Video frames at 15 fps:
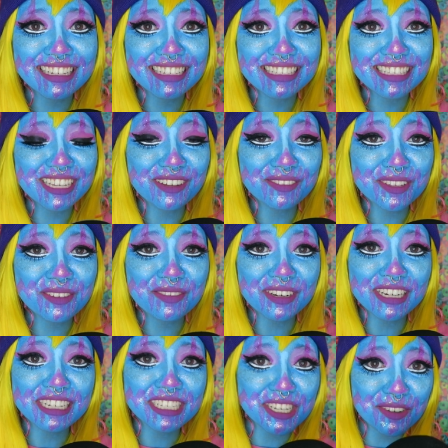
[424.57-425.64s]
It's definitely
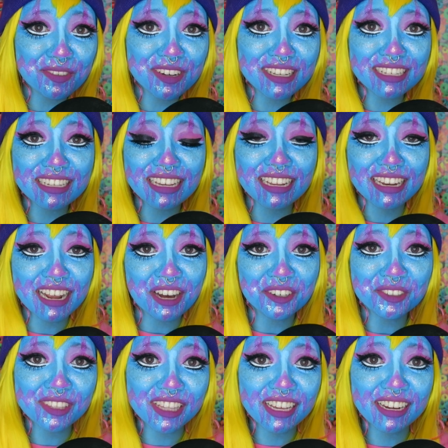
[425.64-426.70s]
very different and
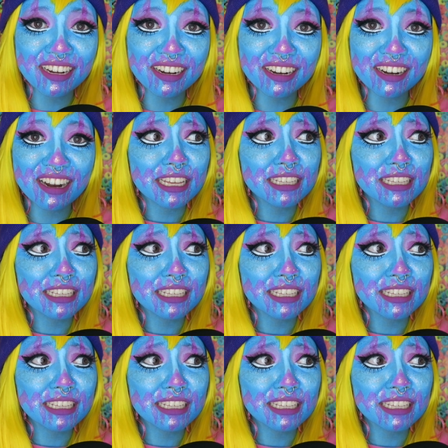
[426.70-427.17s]
out there.